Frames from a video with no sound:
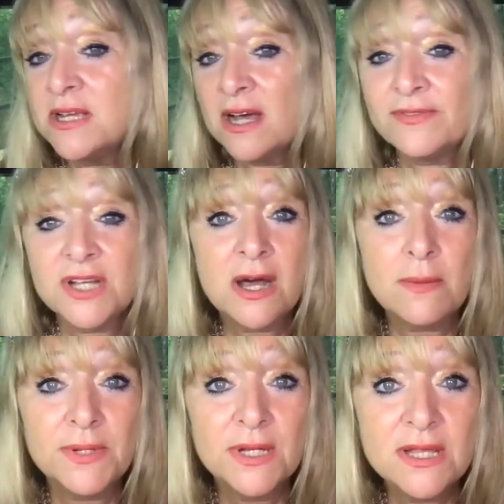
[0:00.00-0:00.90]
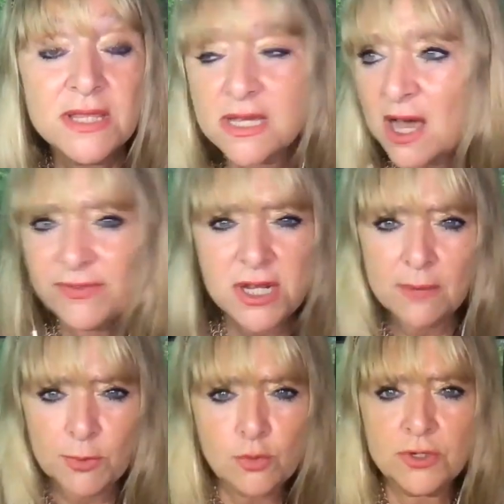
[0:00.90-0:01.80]
covered up. They're covered
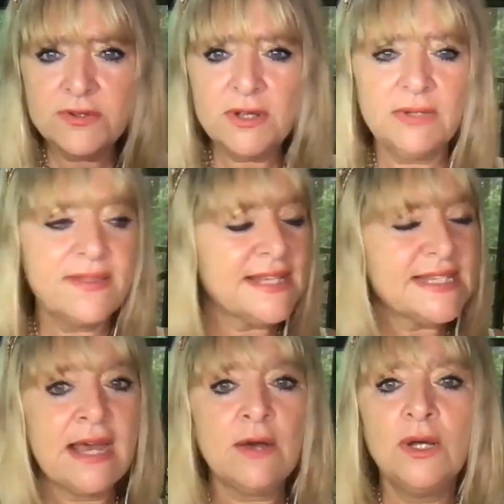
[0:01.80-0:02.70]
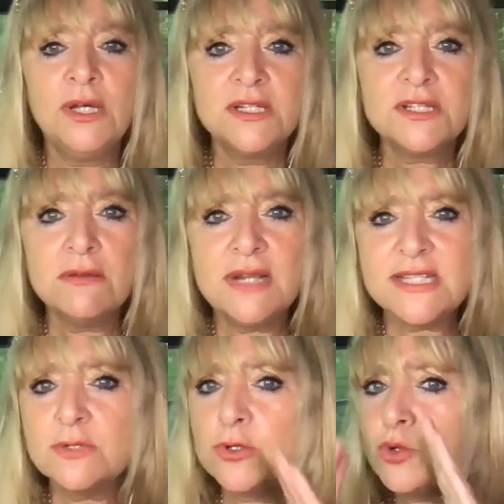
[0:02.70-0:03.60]
up. Oh no, don't let that out.
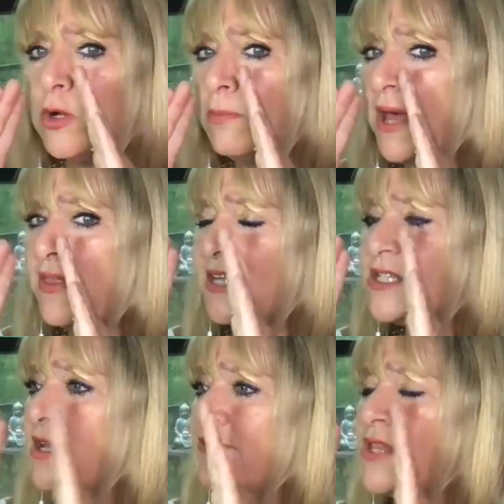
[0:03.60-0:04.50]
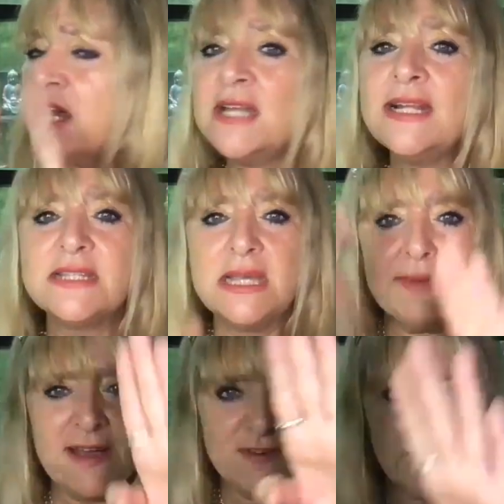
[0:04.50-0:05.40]
Let's not talk about that over there. Let's keep
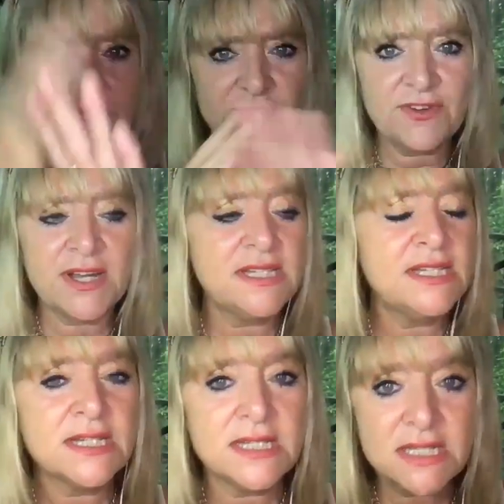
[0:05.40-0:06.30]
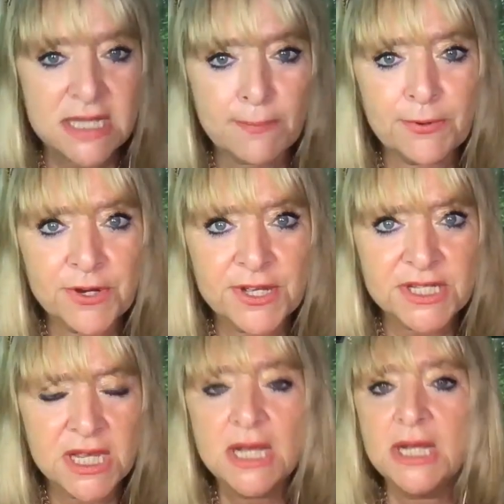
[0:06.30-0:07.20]
everyone divided and
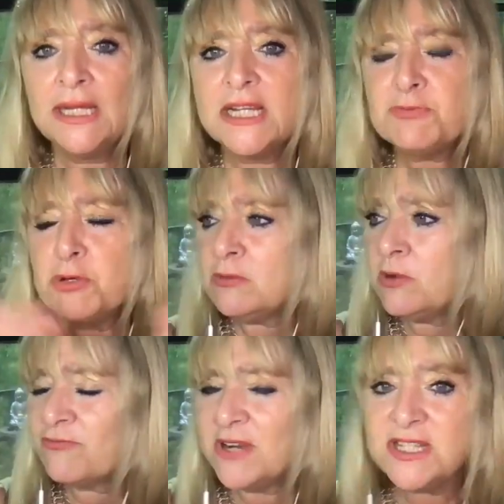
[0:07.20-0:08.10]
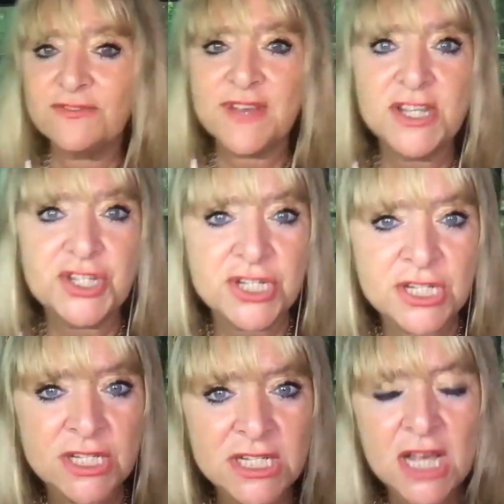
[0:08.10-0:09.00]
separate. Let's put them on
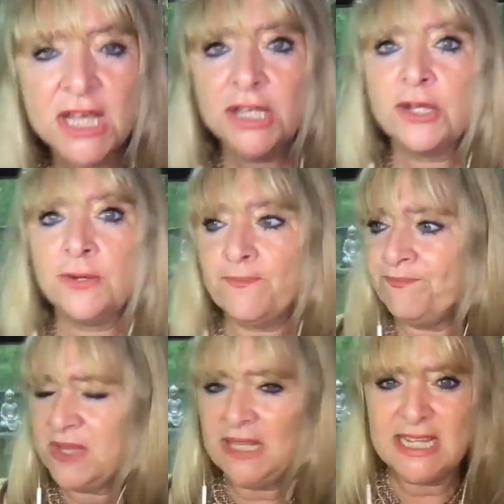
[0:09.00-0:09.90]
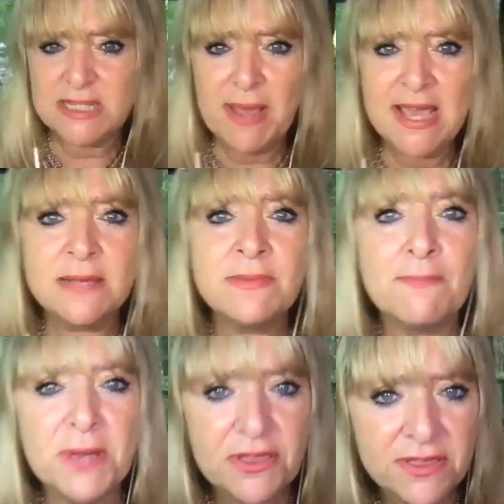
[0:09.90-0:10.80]
reservations. You know, let's pay them a
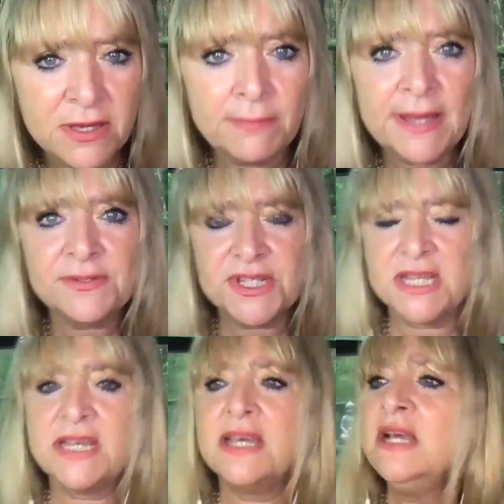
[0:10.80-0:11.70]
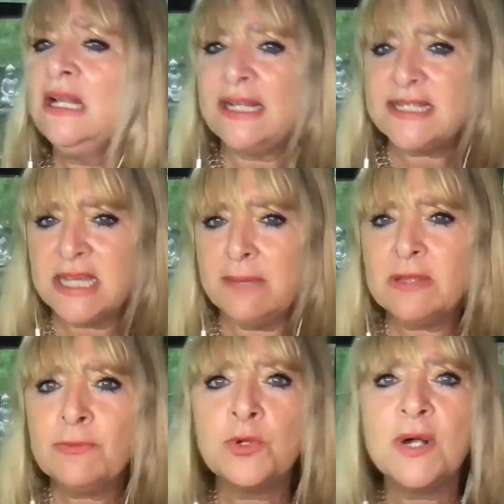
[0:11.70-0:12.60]
pithy amount here. Let's keep
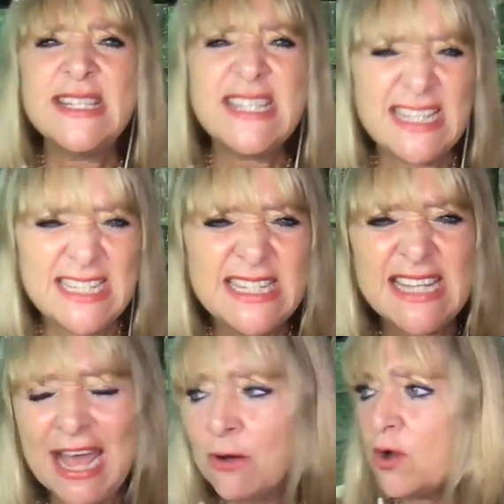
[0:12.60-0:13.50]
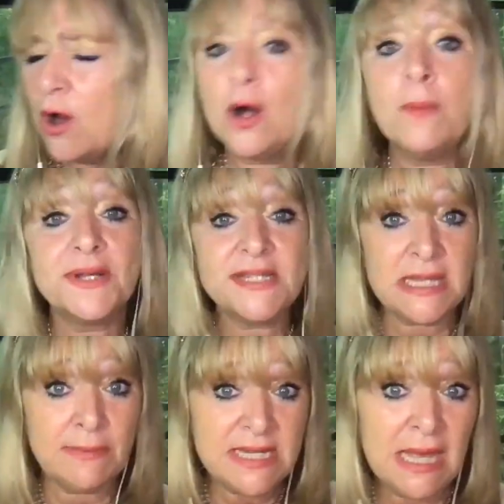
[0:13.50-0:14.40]
them all addicted to alcohol because
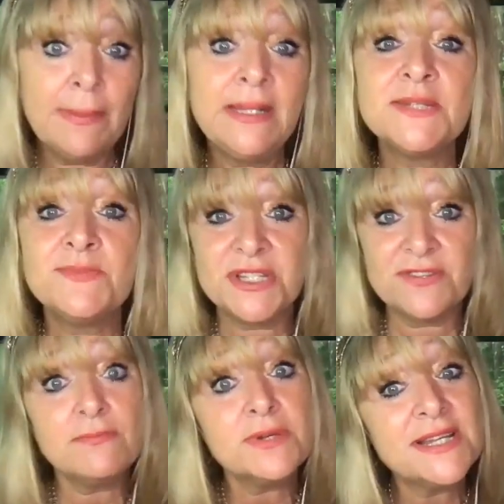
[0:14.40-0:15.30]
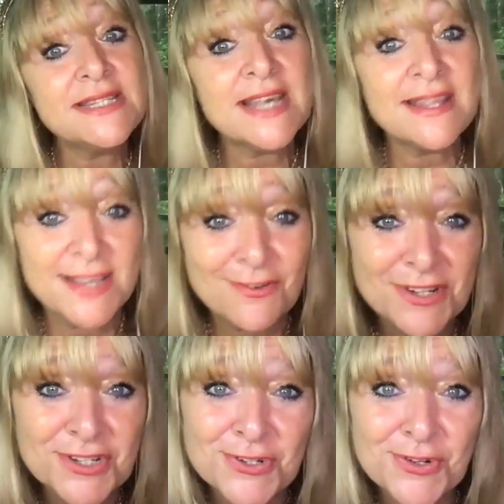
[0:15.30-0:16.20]
their metabolism is different, because they're the
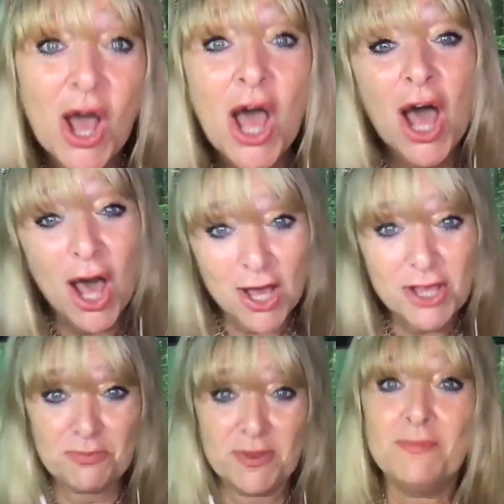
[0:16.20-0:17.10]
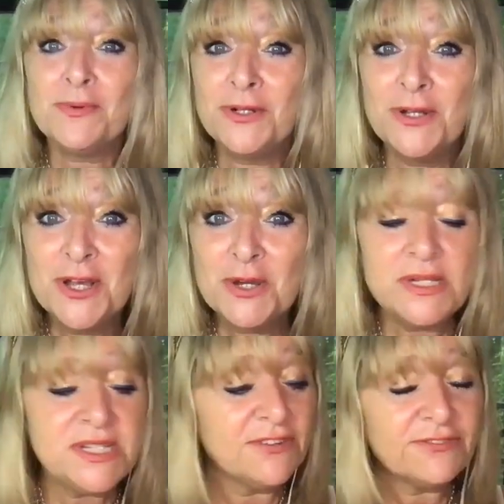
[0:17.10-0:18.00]
original Earth people
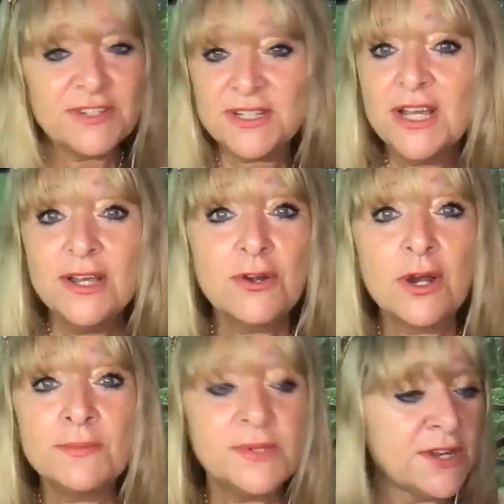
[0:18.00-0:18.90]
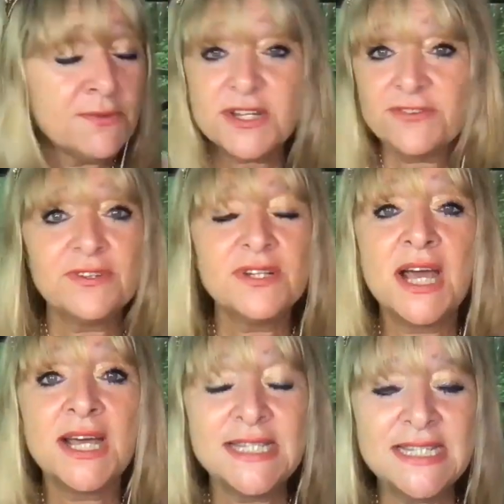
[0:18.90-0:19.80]
with different, different
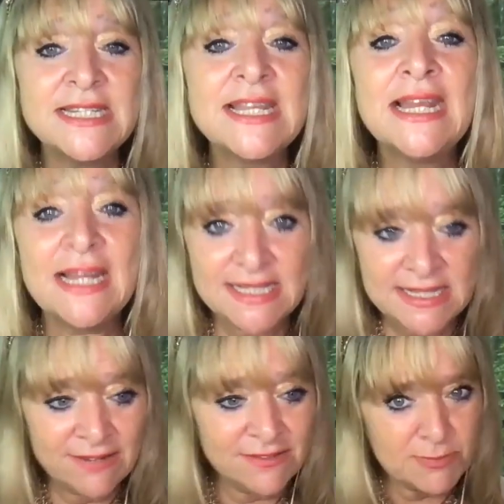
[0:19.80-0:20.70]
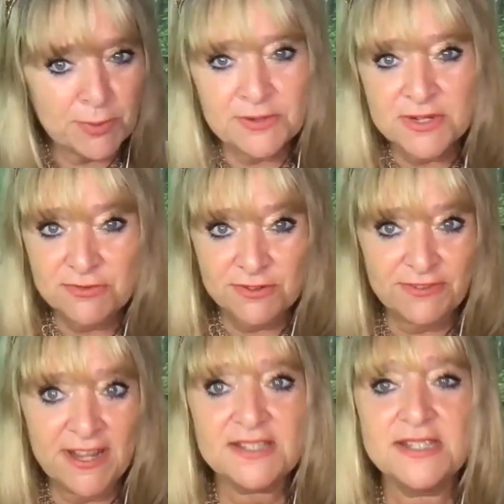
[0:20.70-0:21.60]
DNA, let's say, responders,
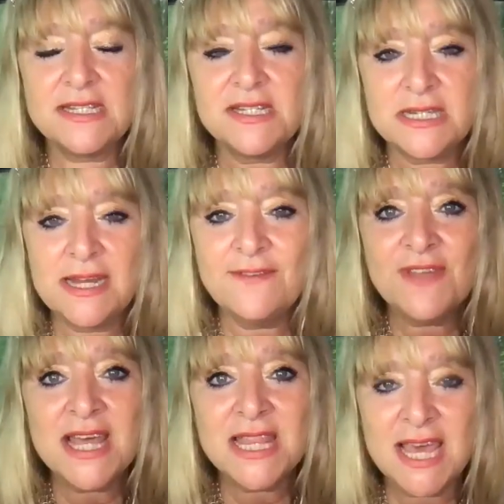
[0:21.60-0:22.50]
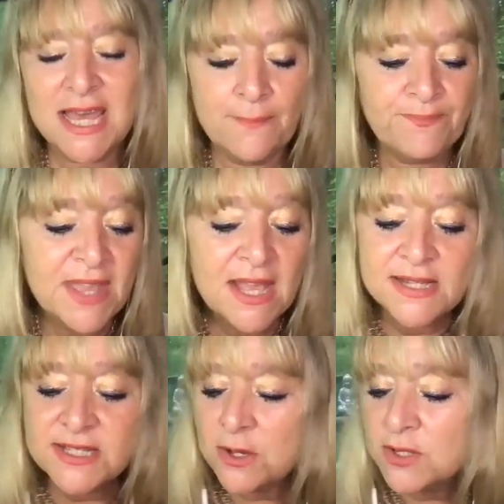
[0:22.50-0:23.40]
reflectors. Let's just leave that there.
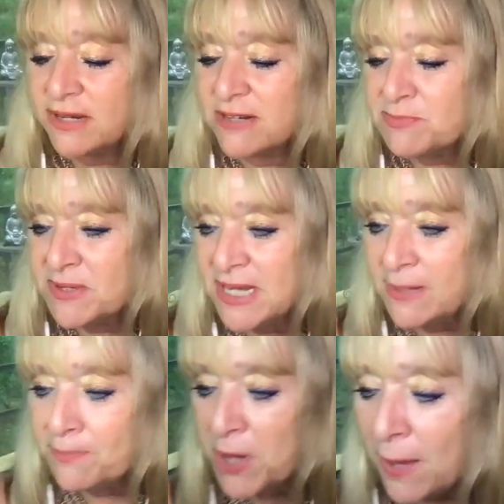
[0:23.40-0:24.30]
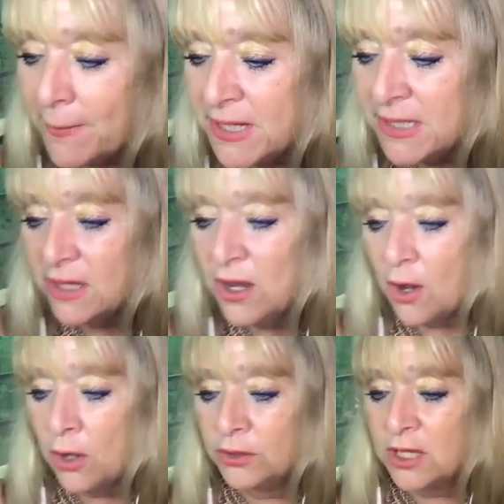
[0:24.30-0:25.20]
So there has been a permanent,
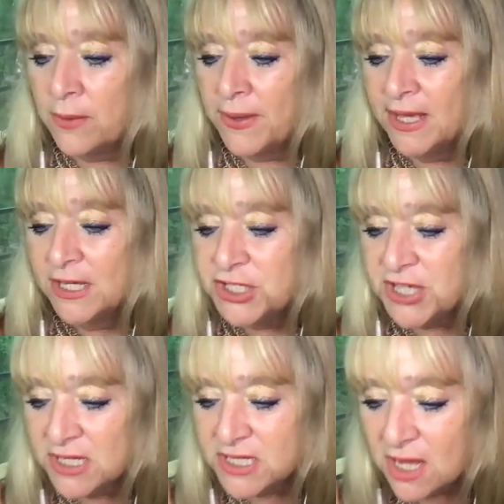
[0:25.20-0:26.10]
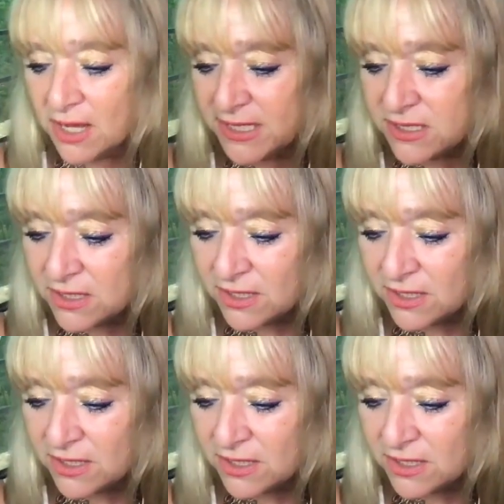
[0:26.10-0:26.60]
ongoing genocide